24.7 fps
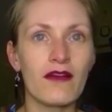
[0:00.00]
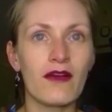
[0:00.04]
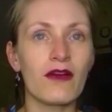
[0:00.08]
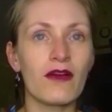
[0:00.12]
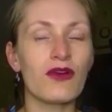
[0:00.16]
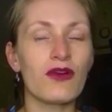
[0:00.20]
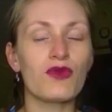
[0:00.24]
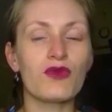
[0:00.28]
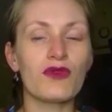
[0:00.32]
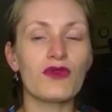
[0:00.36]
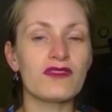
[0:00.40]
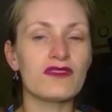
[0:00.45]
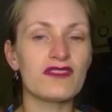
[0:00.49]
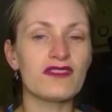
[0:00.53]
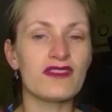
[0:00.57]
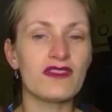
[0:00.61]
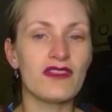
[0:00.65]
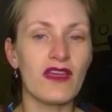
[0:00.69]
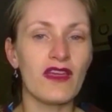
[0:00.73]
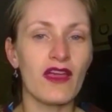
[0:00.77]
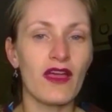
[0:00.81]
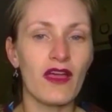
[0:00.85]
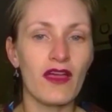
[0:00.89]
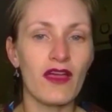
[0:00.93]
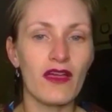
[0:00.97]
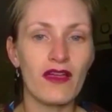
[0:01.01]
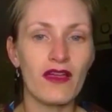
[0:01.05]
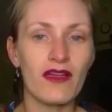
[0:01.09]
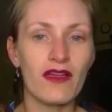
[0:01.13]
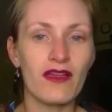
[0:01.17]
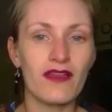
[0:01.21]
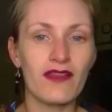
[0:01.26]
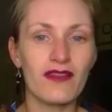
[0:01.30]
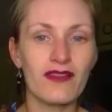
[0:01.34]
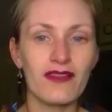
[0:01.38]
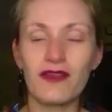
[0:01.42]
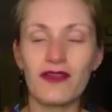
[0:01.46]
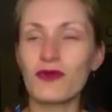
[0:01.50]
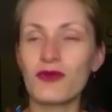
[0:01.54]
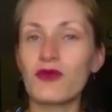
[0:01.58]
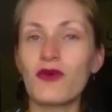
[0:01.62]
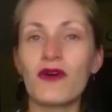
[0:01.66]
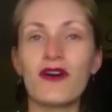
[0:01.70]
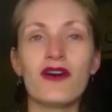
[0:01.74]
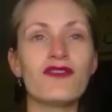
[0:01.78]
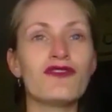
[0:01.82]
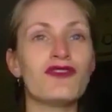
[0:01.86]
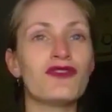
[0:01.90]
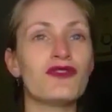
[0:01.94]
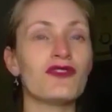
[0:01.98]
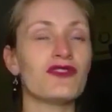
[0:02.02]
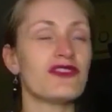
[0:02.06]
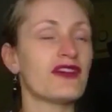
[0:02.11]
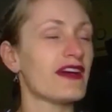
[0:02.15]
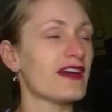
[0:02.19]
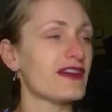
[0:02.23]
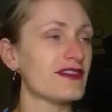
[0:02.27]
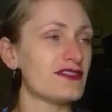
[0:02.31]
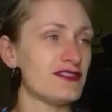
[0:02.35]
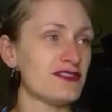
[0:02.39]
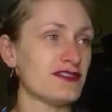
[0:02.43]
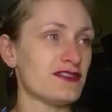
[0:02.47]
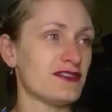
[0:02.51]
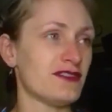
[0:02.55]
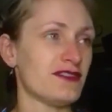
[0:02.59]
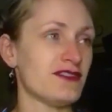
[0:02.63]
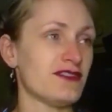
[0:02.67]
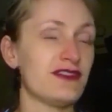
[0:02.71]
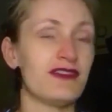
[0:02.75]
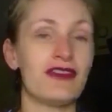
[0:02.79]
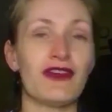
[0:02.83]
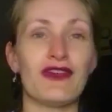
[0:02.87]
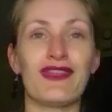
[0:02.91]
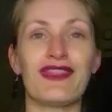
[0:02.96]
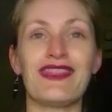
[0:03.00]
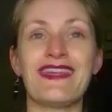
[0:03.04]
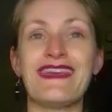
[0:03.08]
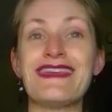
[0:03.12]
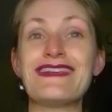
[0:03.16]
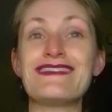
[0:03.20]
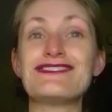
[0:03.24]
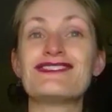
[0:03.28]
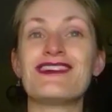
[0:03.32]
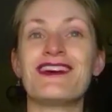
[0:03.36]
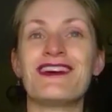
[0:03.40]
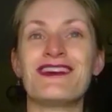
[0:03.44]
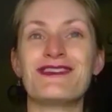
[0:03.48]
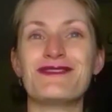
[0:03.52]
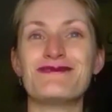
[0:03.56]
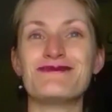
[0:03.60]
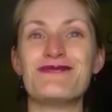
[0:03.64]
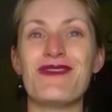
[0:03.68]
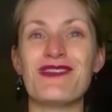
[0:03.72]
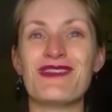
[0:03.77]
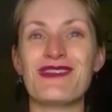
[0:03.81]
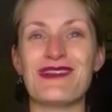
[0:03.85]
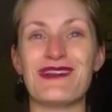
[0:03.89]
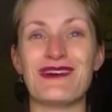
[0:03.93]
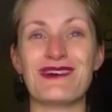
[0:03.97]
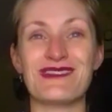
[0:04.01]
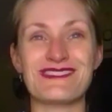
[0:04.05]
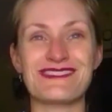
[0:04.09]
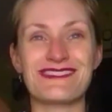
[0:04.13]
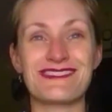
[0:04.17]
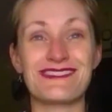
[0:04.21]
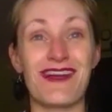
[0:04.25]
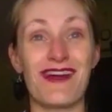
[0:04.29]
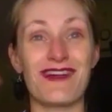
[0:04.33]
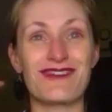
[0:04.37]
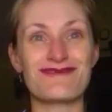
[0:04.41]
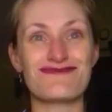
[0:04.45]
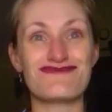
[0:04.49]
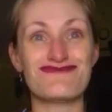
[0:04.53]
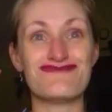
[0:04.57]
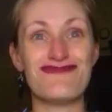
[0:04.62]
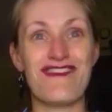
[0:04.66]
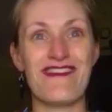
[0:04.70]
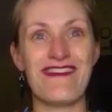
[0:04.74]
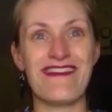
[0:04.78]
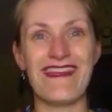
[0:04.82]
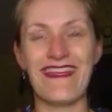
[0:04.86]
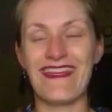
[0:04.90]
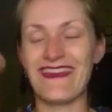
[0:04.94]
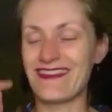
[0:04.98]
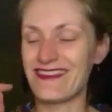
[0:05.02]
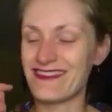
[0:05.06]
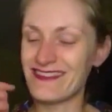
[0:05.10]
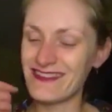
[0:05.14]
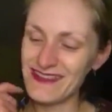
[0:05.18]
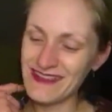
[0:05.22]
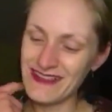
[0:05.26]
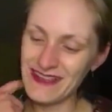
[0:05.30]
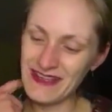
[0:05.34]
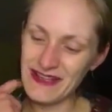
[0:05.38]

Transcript: I don't want it yet. Like, why have you got that attitude? You know, the internal monologue starts running.